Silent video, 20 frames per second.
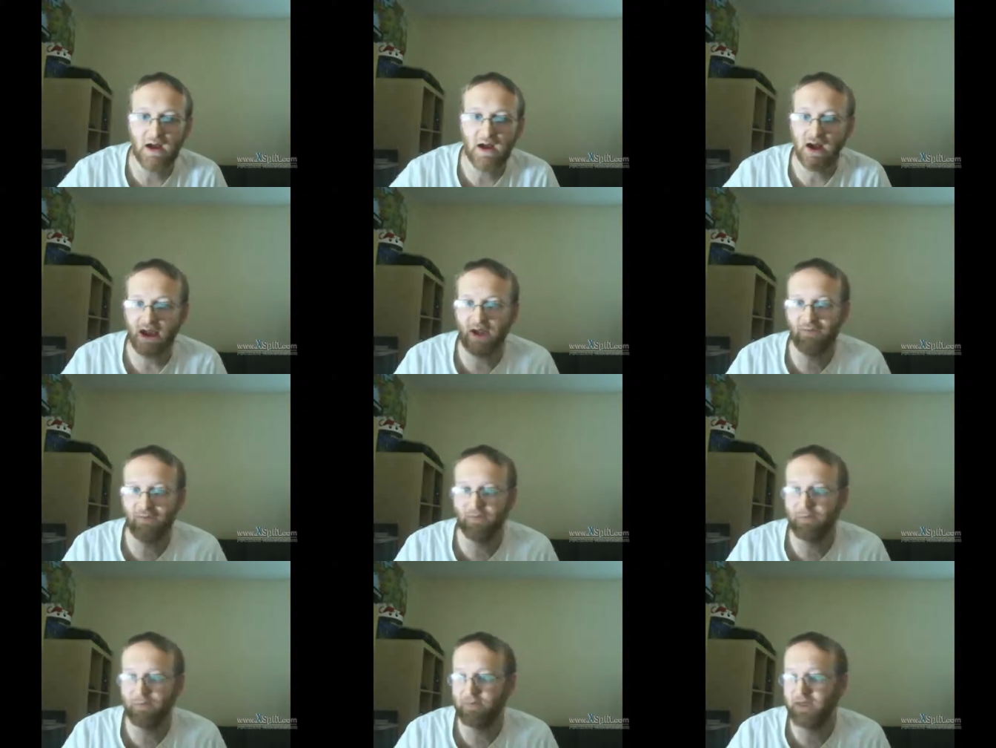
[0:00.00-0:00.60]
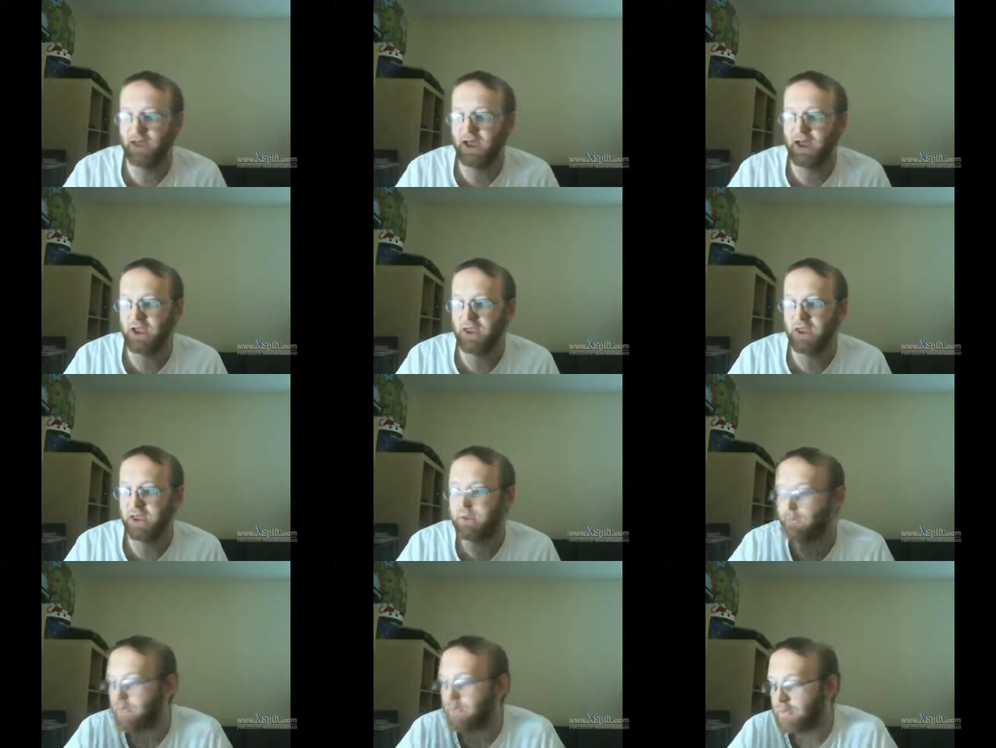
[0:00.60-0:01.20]
I asked them if they had
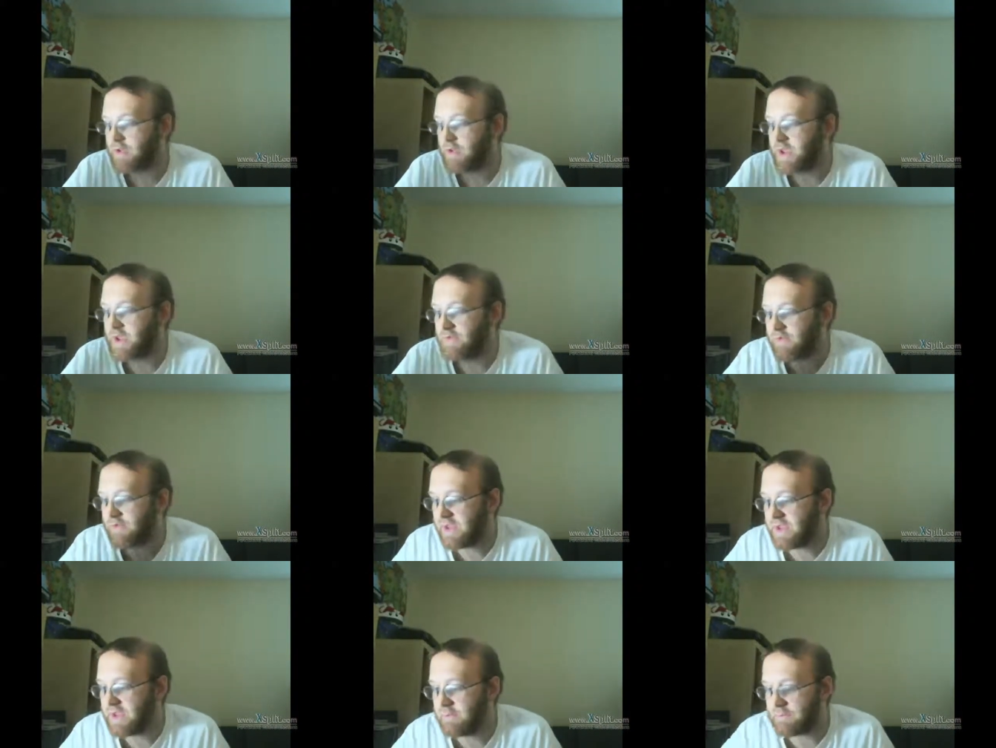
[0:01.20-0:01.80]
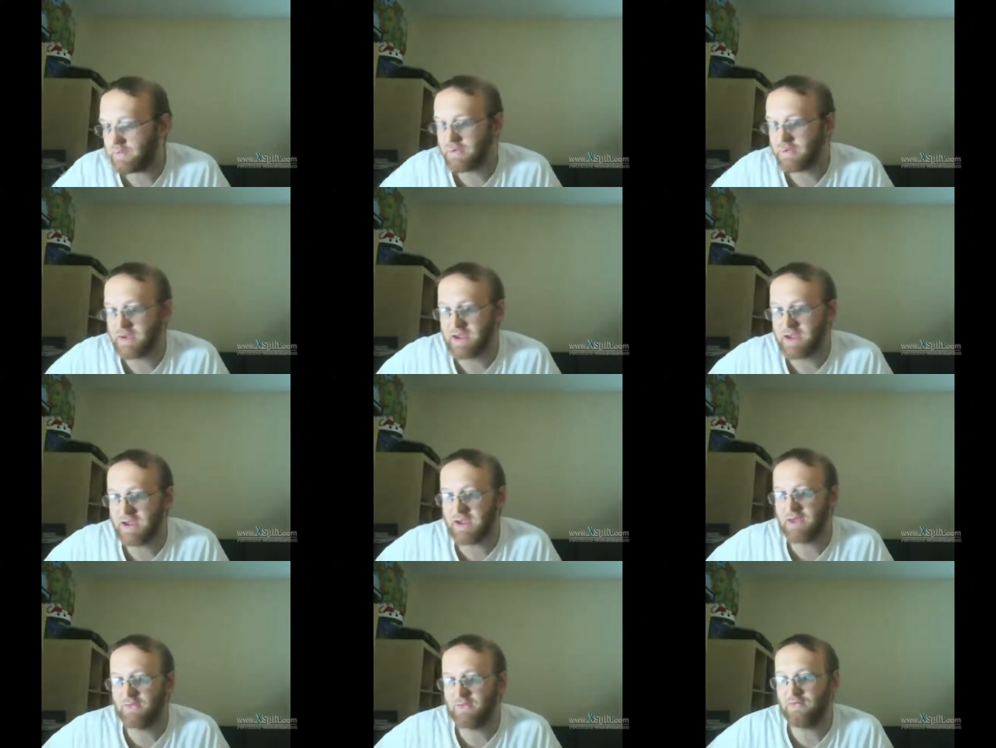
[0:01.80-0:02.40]
any more DS games or
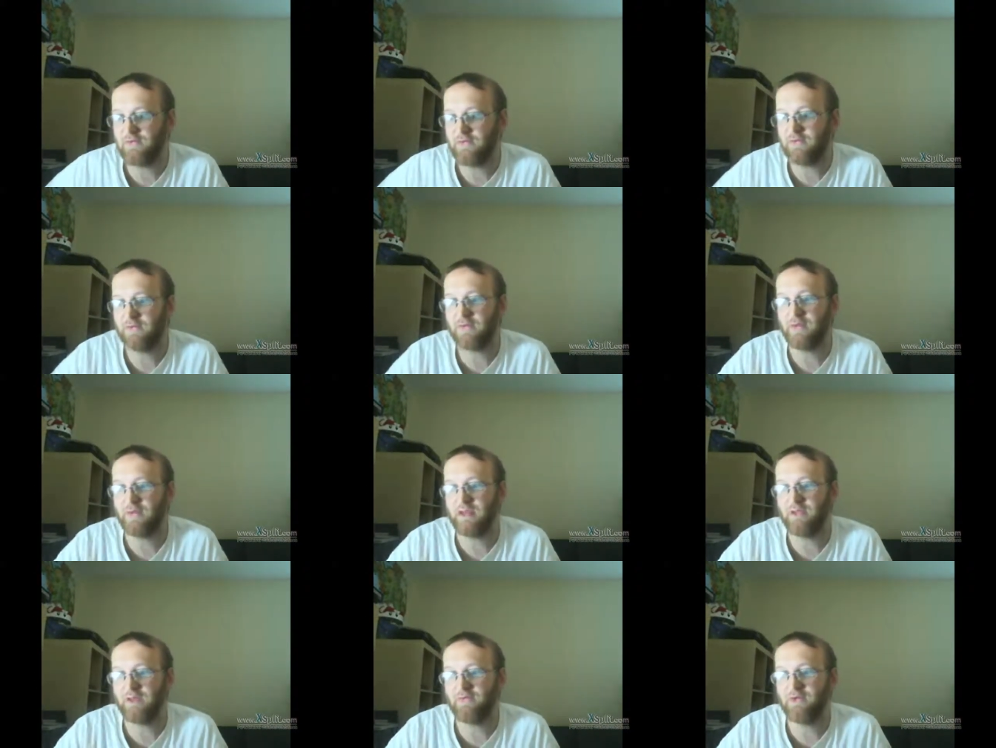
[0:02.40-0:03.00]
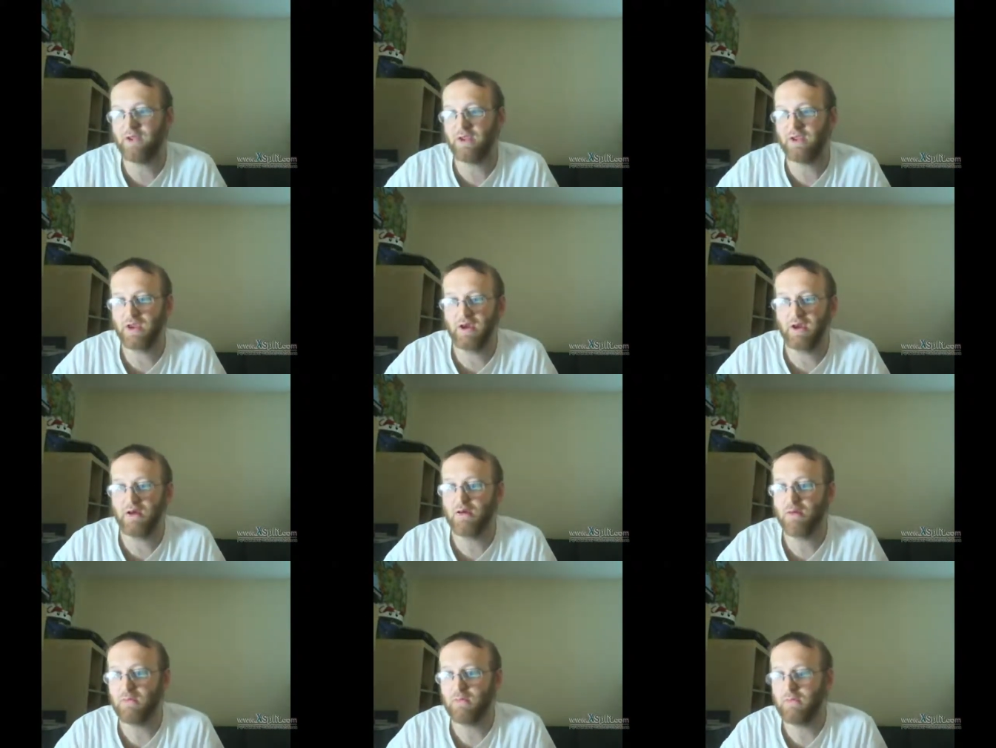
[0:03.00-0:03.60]
DS, and they said,
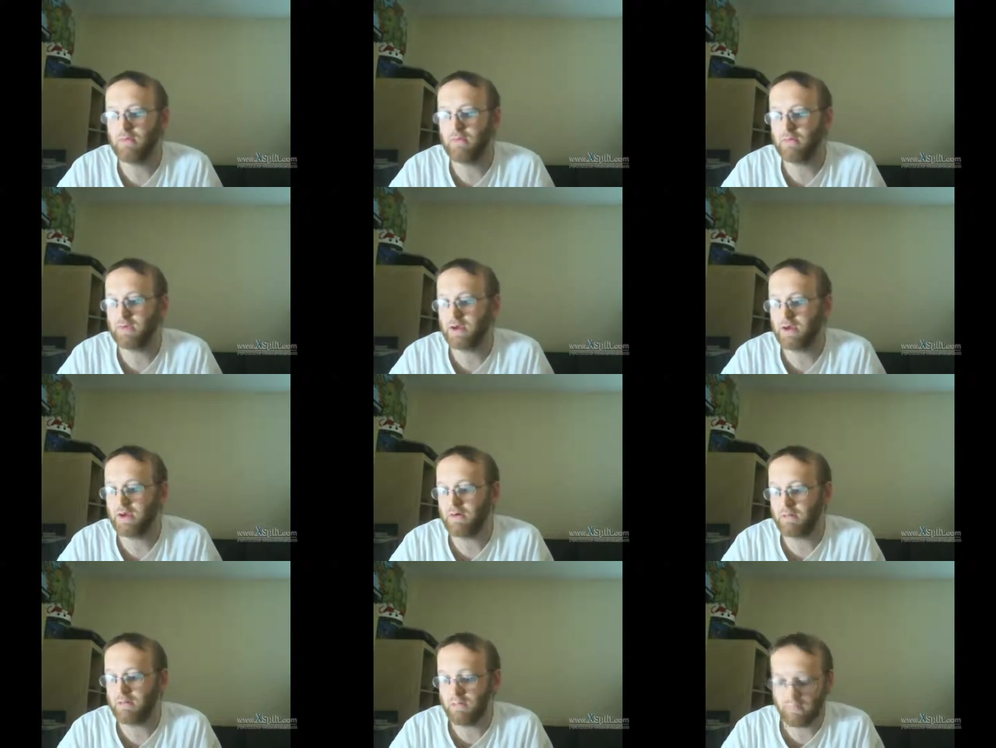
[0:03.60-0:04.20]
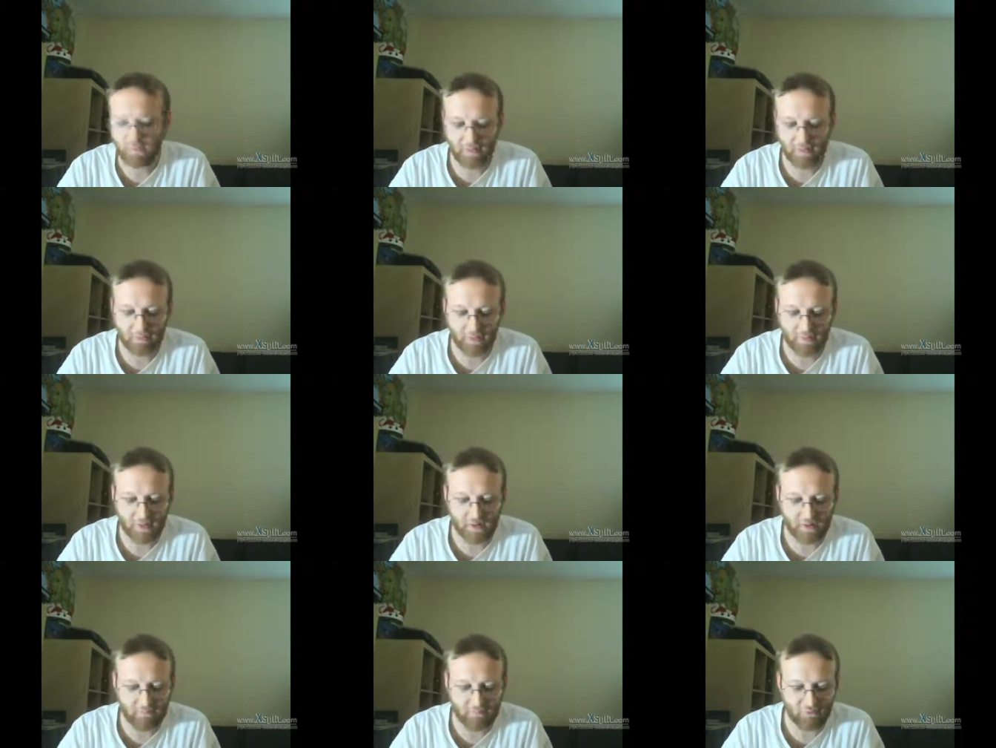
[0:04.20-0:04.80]
no, we're
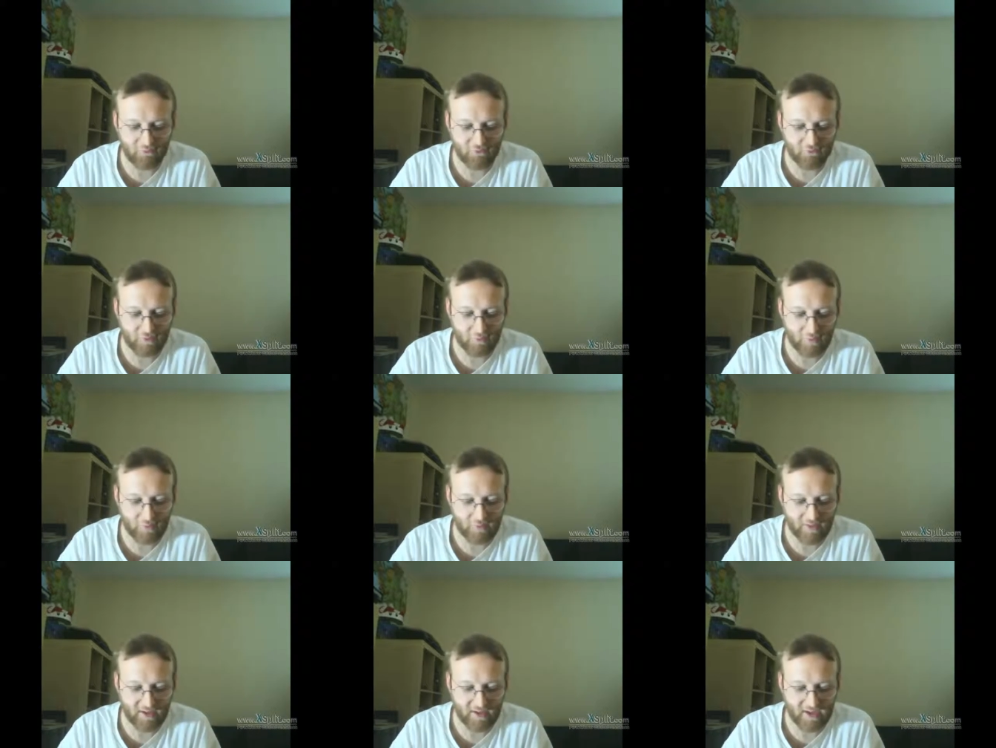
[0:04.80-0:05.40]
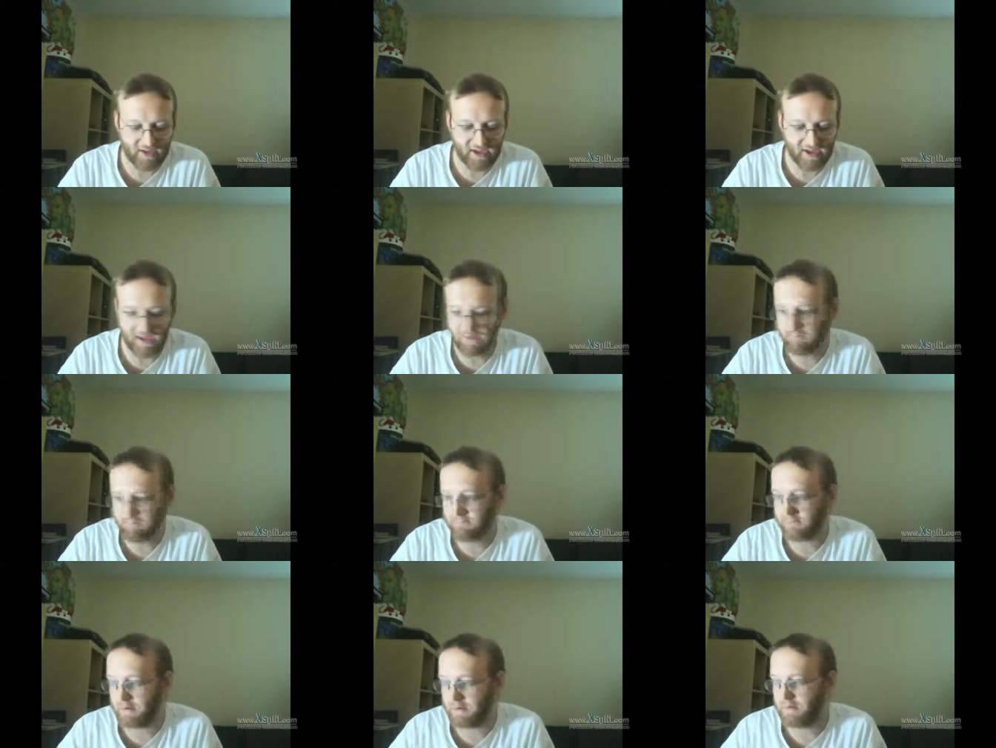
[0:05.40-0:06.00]
not even sure where that
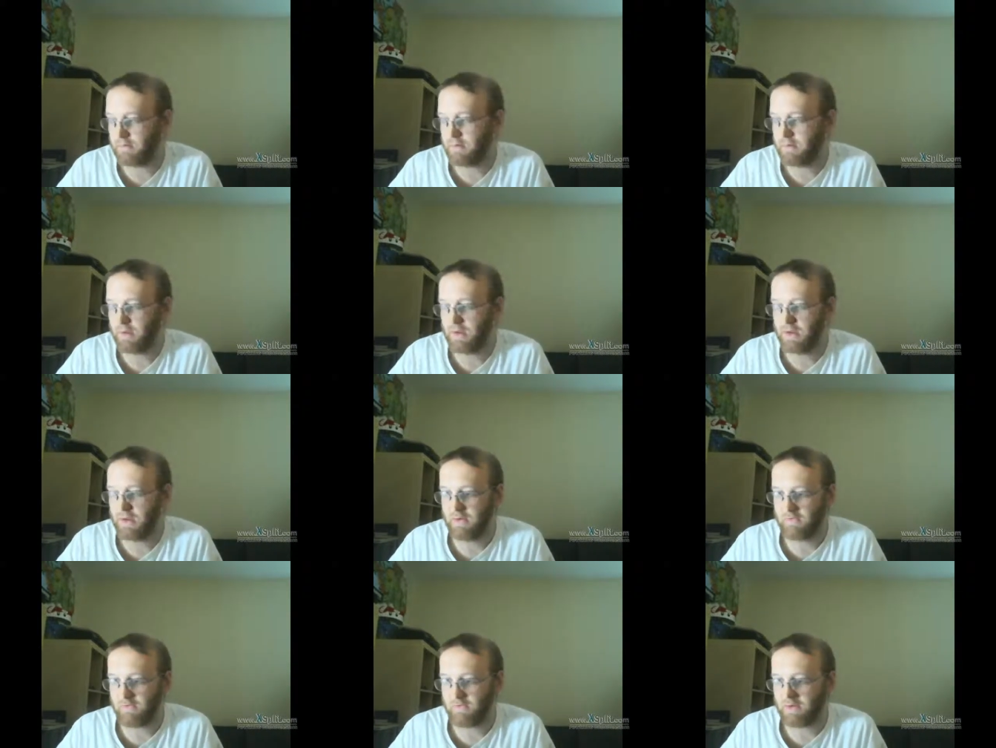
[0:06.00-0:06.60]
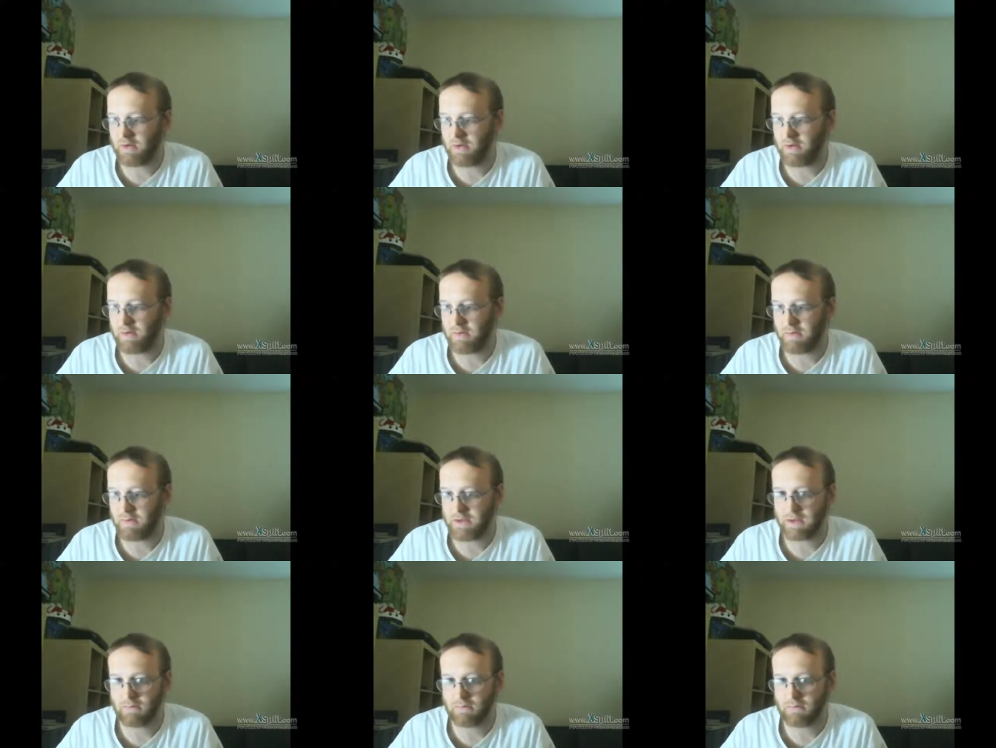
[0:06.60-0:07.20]
came from. So I'm like,